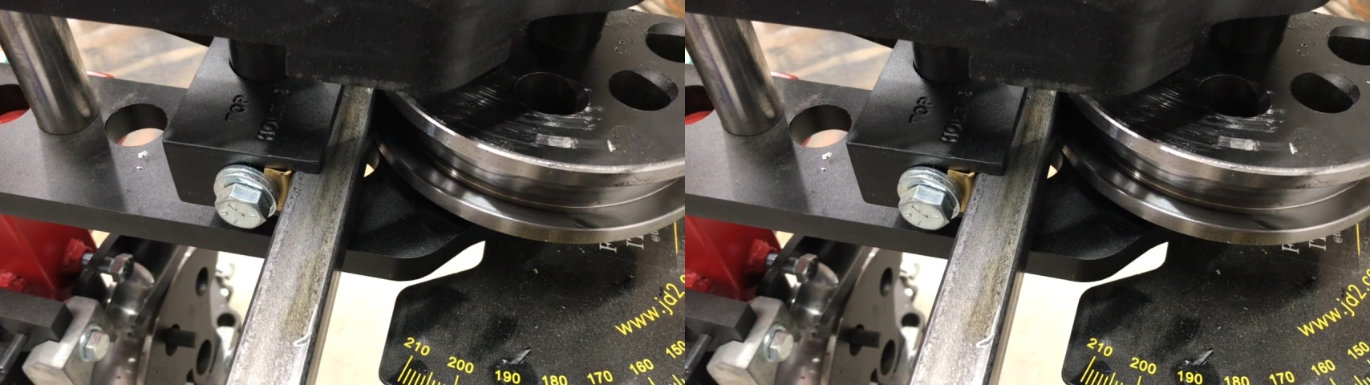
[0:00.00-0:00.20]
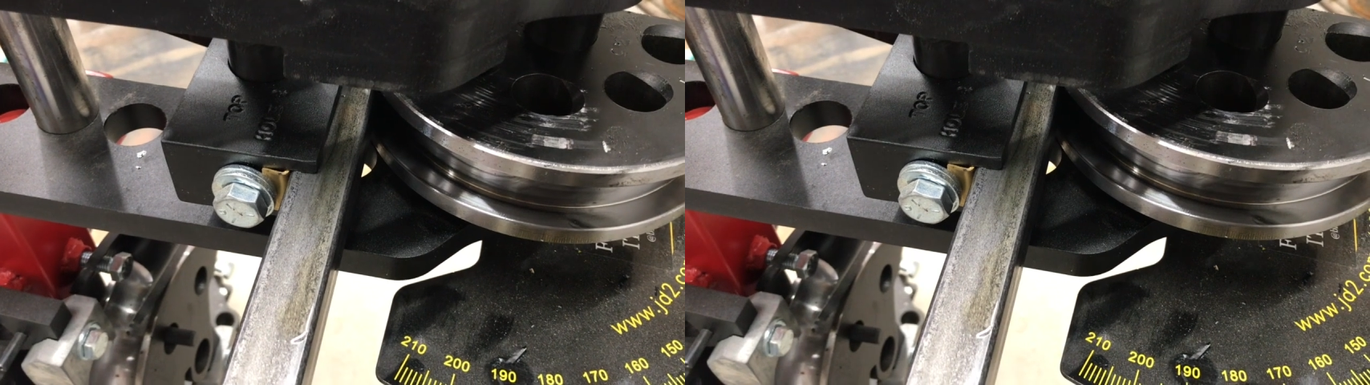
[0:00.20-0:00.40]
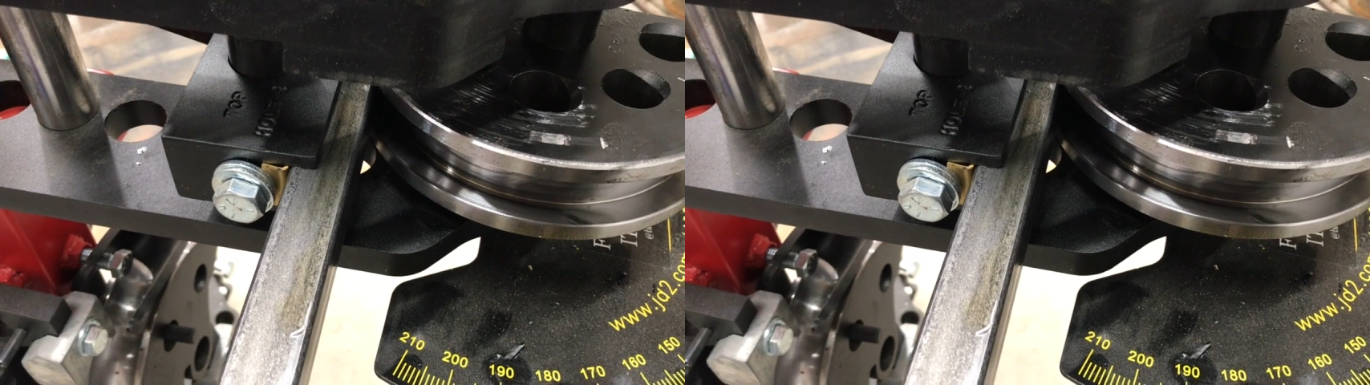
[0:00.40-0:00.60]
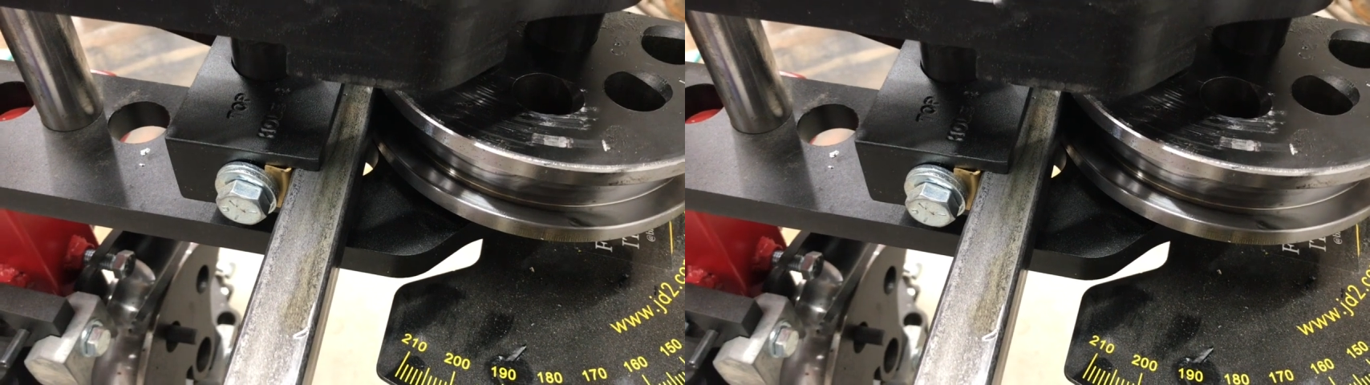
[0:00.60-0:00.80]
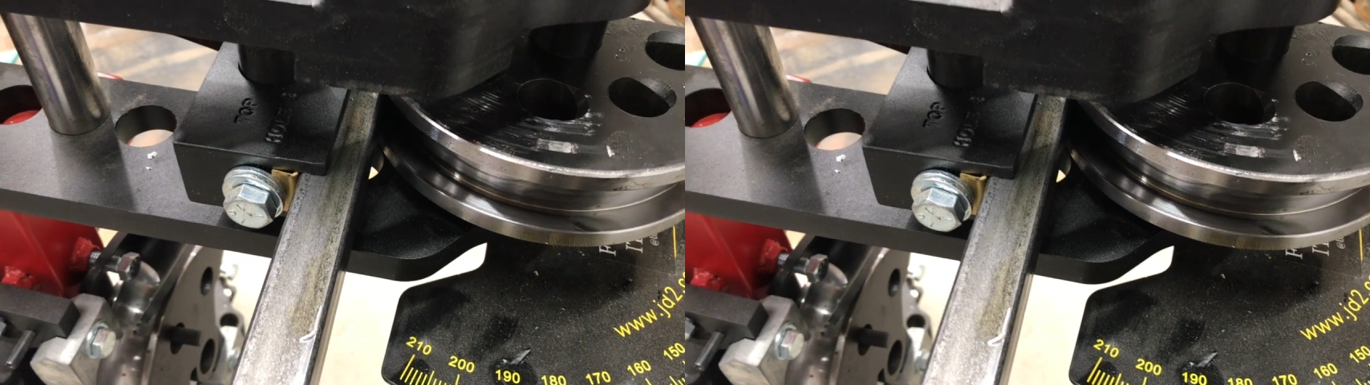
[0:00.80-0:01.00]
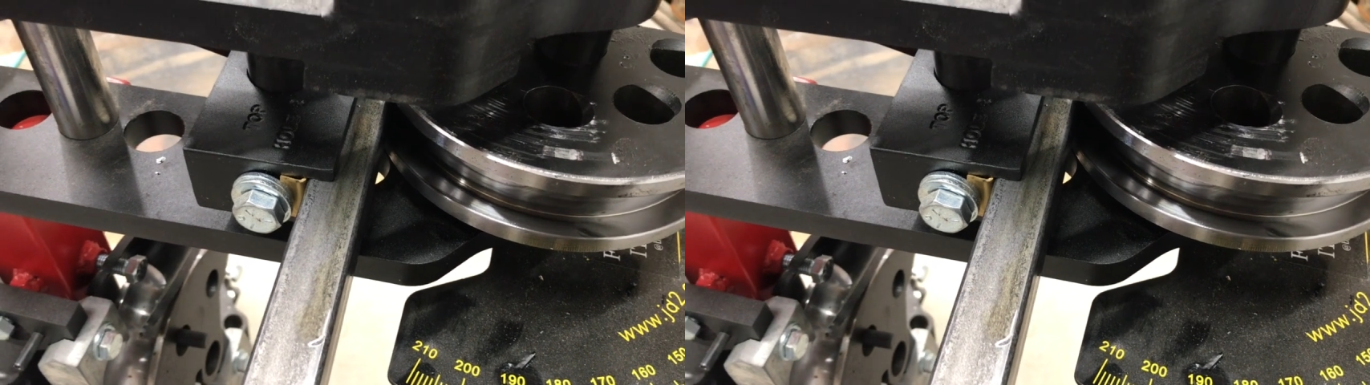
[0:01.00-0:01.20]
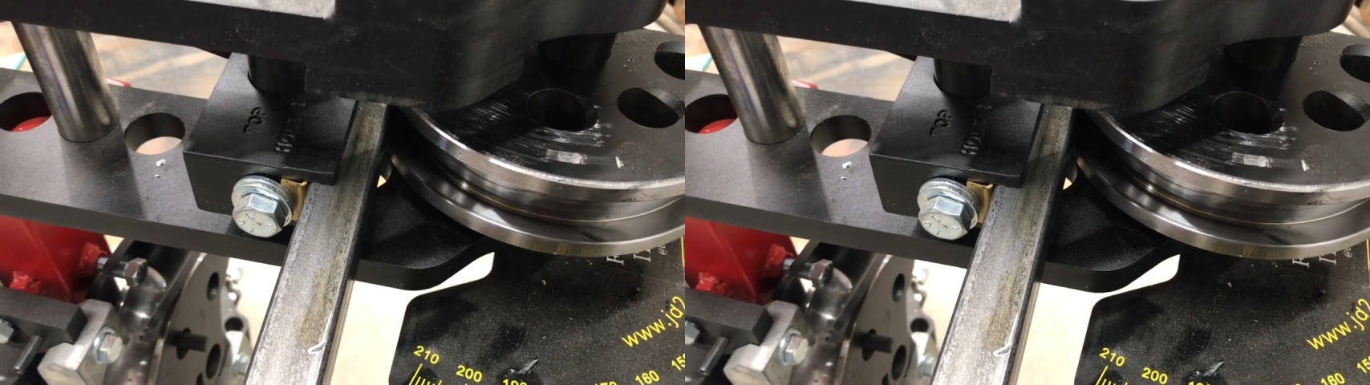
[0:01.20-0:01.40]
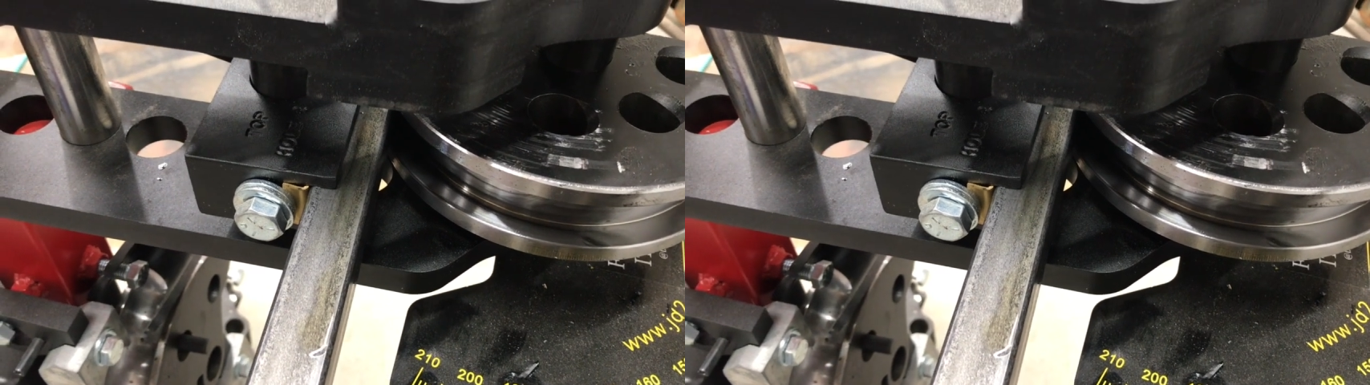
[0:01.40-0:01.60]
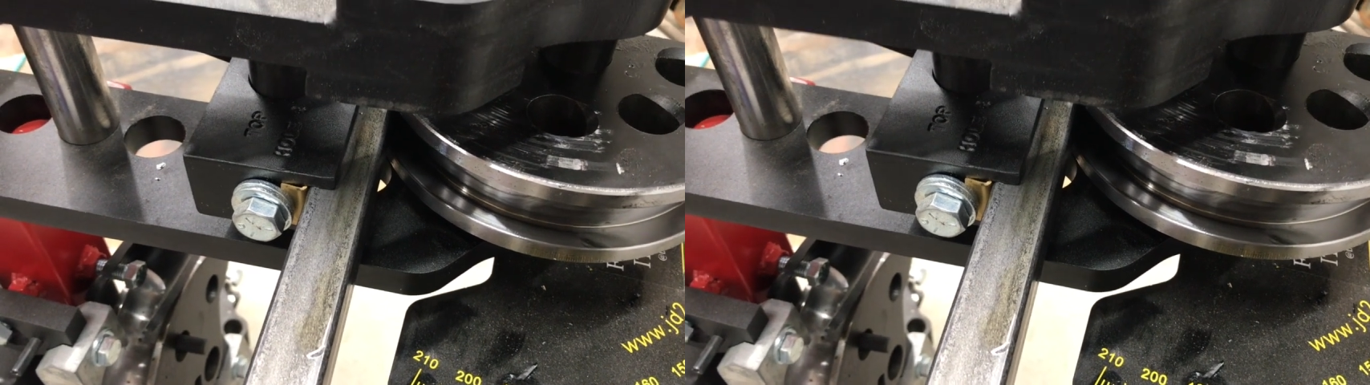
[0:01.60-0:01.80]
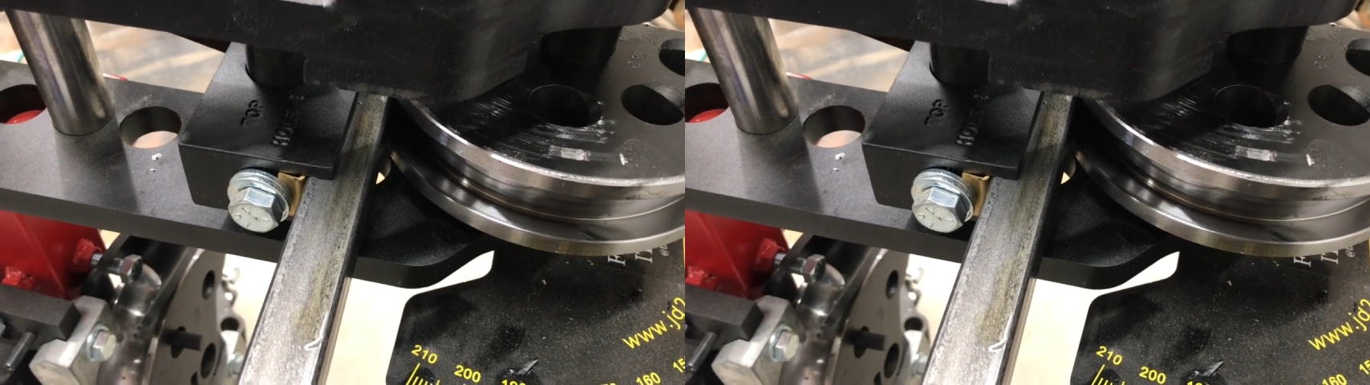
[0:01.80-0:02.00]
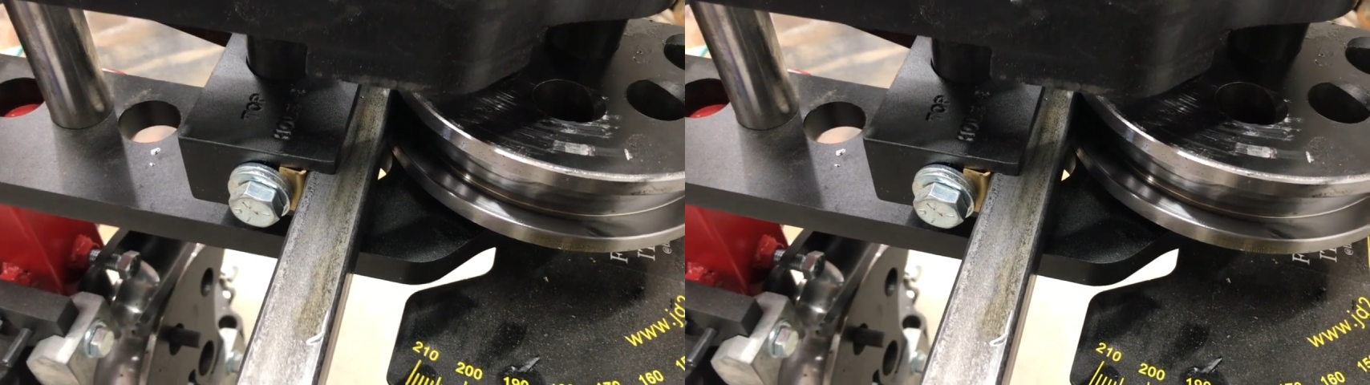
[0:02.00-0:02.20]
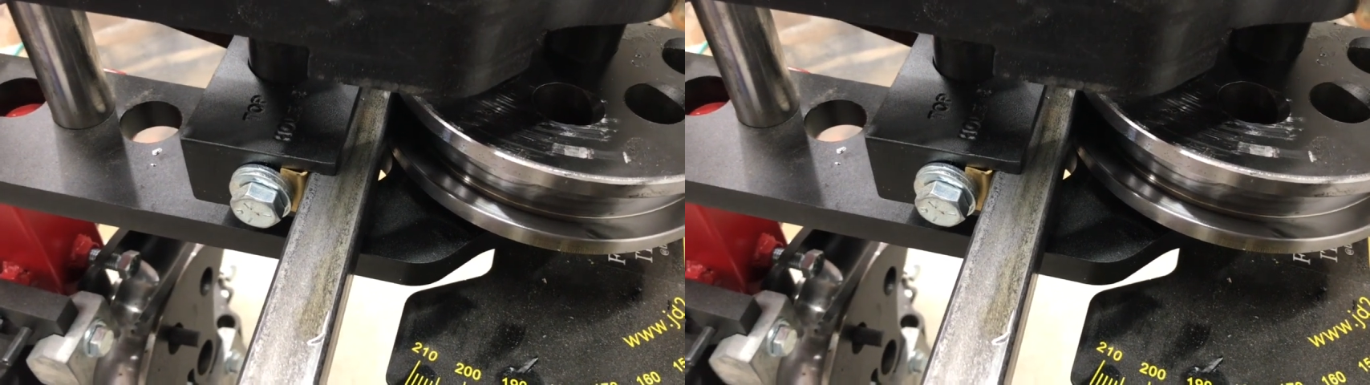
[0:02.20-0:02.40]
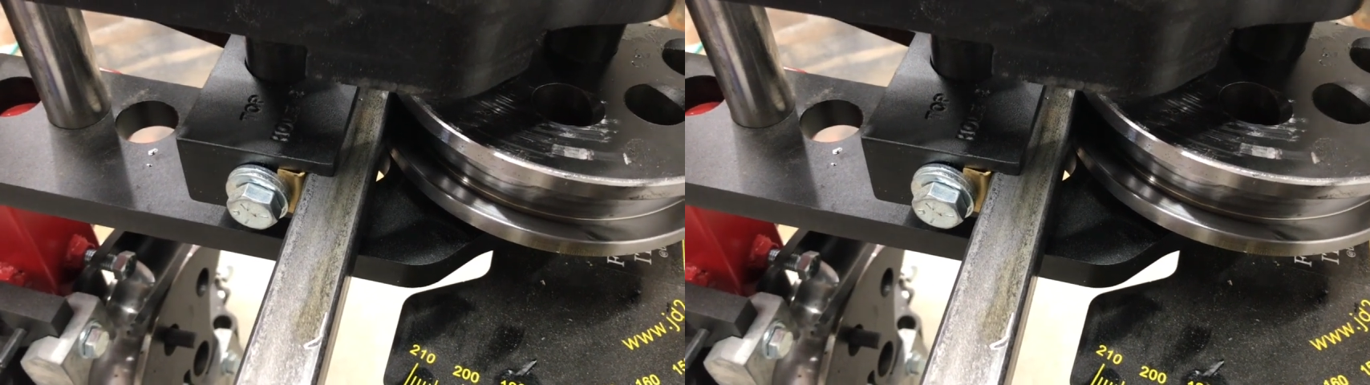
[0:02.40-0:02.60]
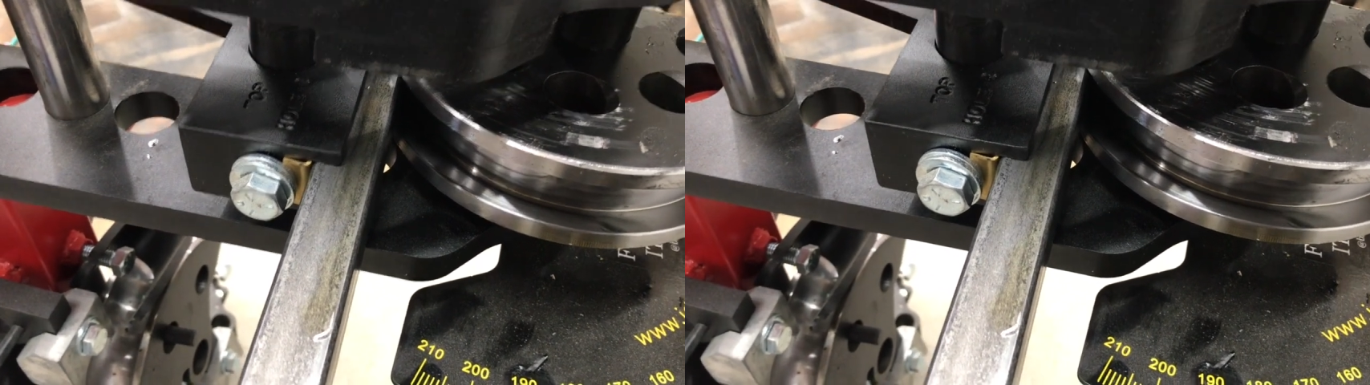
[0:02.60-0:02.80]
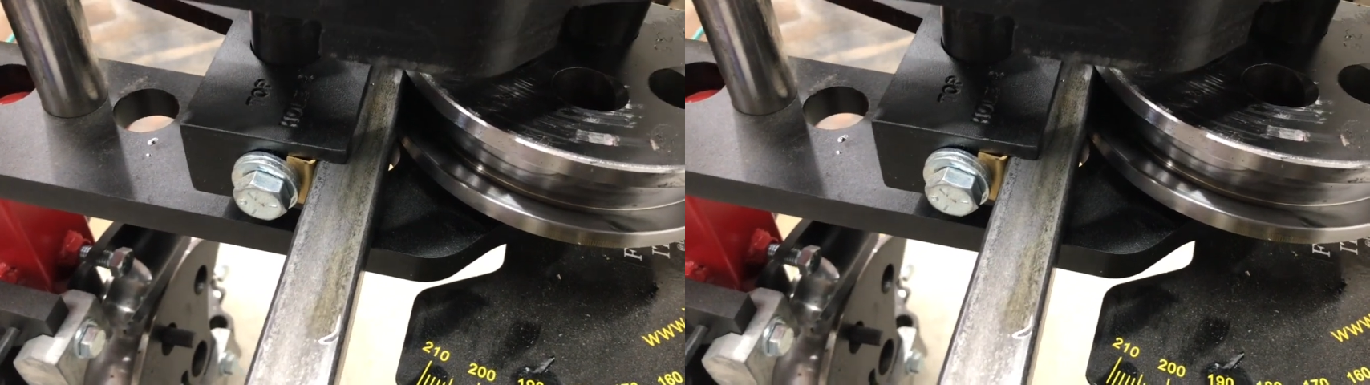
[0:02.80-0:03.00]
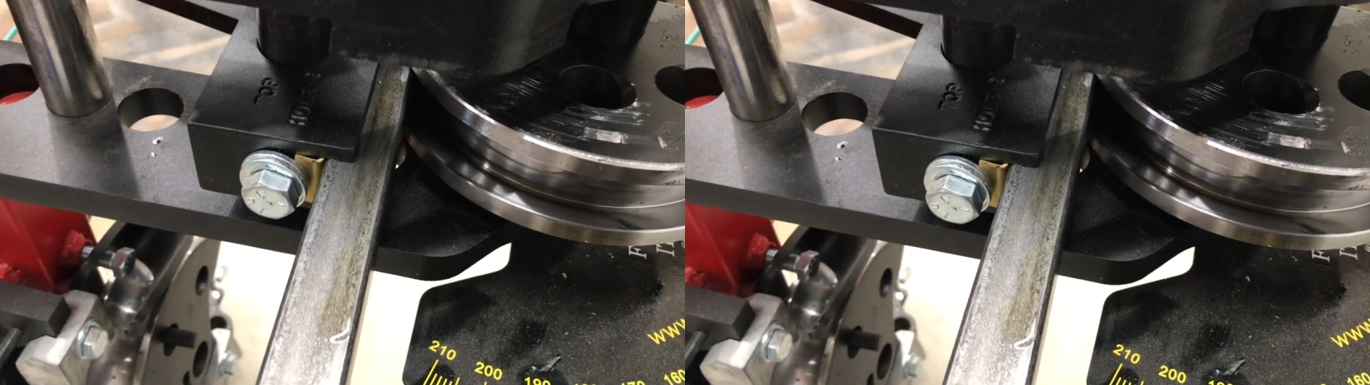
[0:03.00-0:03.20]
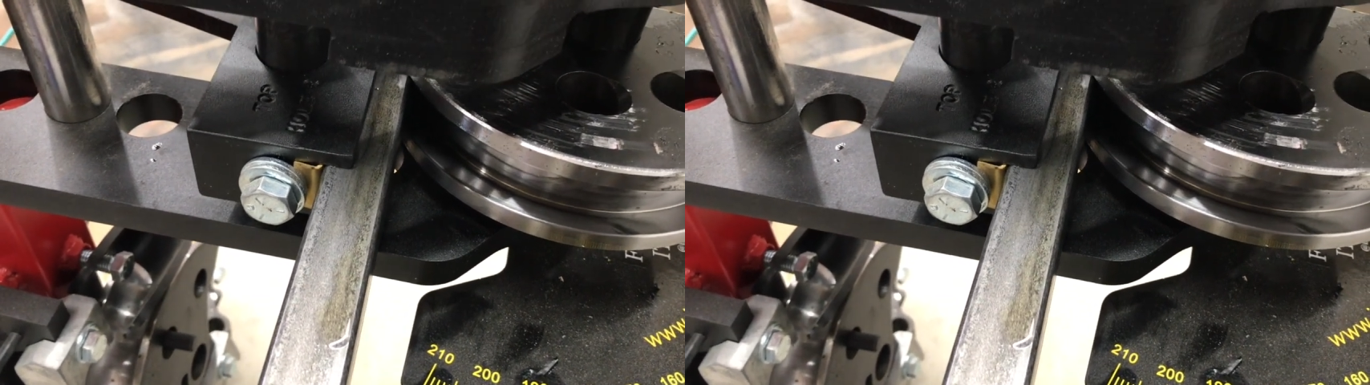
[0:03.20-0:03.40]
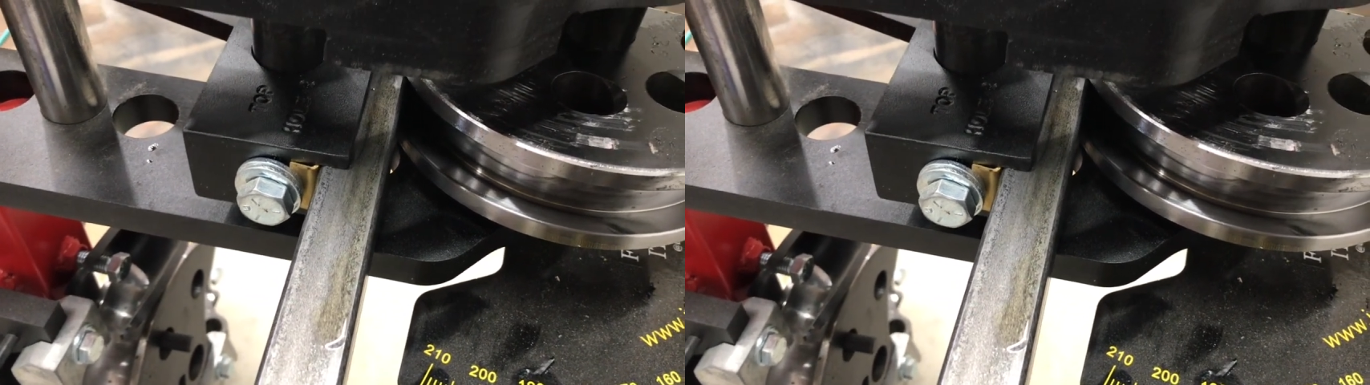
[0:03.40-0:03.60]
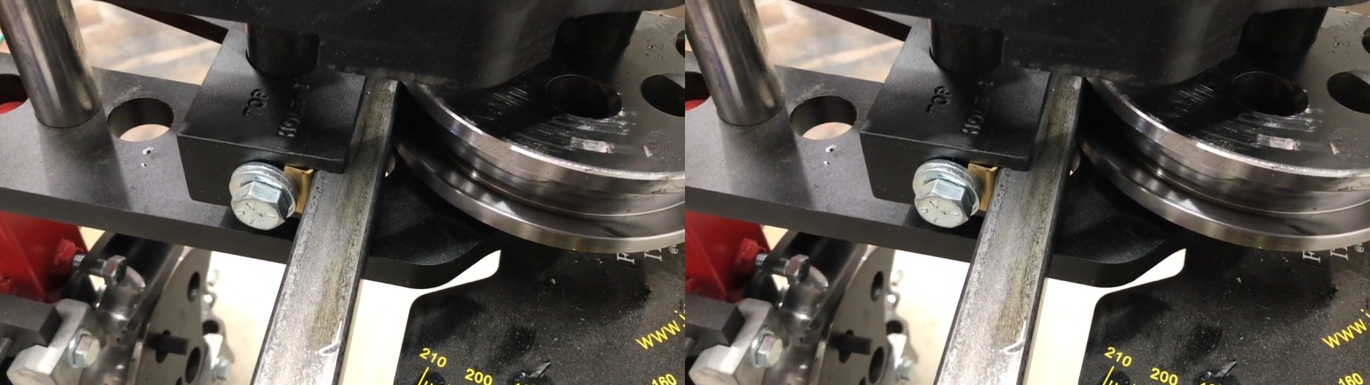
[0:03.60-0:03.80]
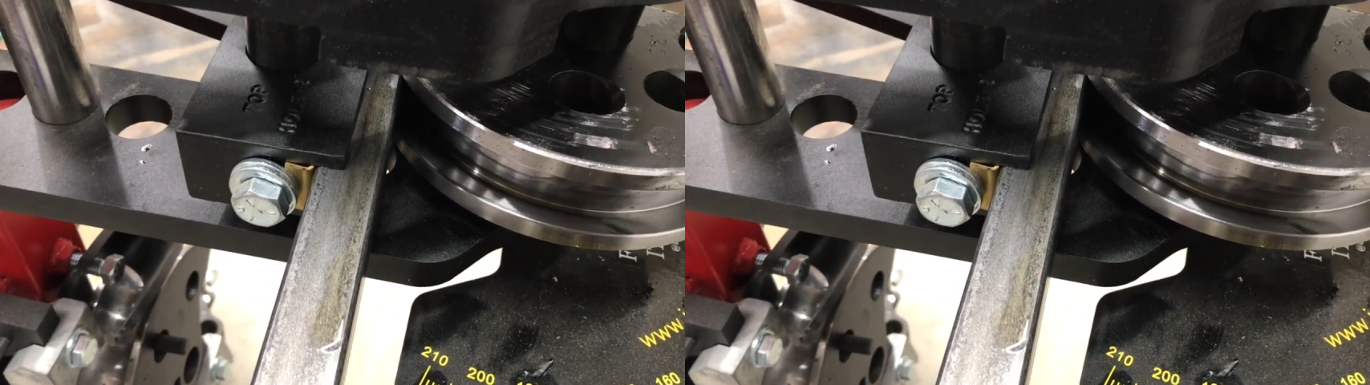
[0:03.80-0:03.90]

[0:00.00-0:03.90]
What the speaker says: (no speaker visible)